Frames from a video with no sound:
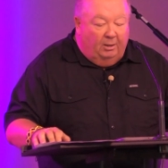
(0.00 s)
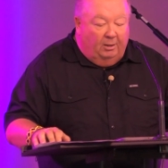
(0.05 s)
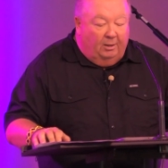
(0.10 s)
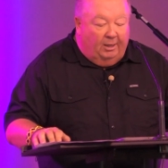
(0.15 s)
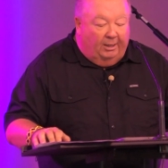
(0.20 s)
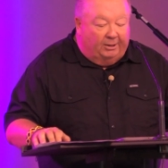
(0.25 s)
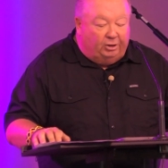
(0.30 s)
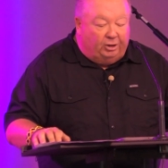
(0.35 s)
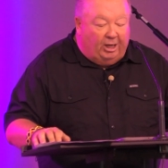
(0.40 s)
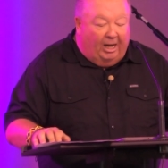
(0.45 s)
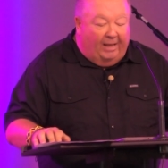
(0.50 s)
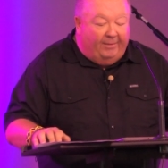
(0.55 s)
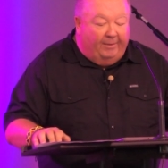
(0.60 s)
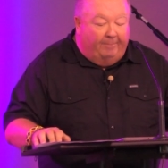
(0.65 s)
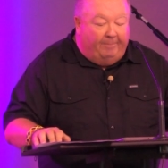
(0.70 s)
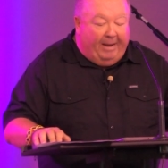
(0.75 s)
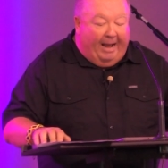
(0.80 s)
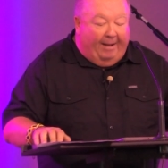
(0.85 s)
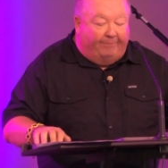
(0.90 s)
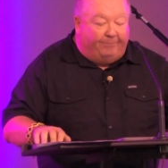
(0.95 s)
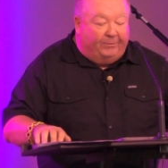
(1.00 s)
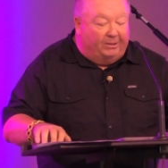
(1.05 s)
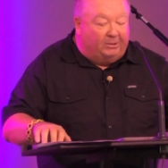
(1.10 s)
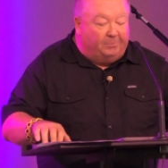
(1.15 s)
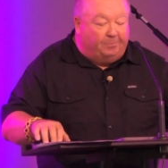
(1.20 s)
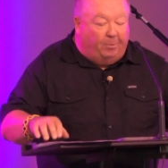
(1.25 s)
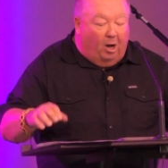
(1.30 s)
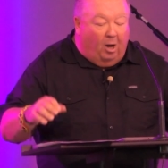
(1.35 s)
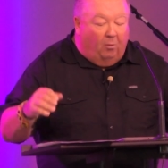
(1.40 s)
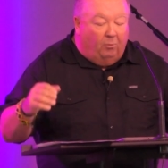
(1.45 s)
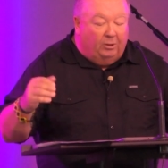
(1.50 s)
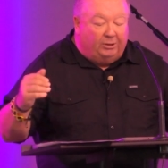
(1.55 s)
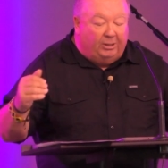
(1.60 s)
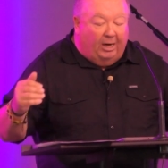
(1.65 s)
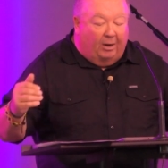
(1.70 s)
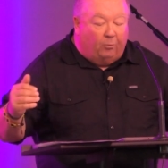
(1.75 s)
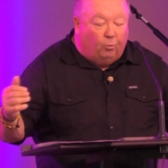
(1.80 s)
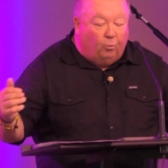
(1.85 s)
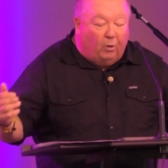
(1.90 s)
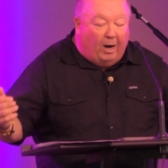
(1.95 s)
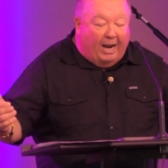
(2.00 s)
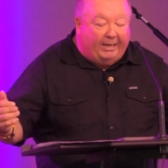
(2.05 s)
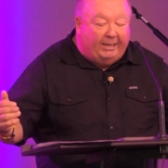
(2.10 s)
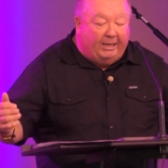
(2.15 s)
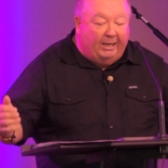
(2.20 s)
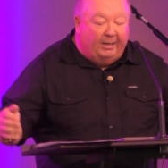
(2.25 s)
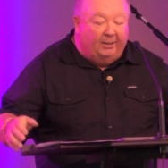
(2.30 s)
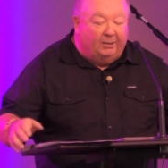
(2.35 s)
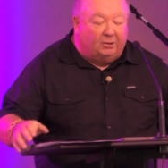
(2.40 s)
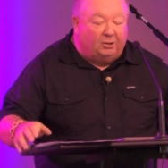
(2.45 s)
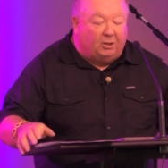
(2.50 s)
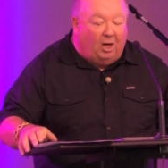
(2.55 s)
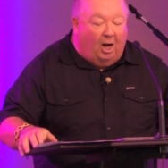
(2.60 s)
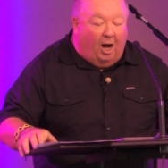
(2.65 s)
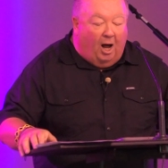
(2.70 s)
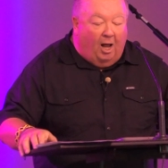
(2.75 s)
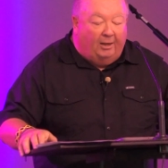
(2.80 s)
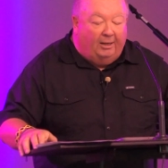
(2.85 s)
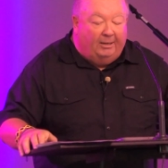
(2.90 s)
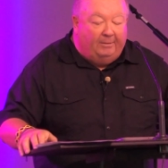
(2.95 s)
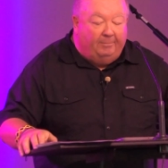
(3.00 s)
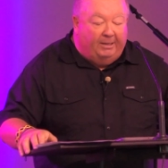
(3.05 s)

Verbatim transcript: Like John the Baptist, Paul was not ranking his calling,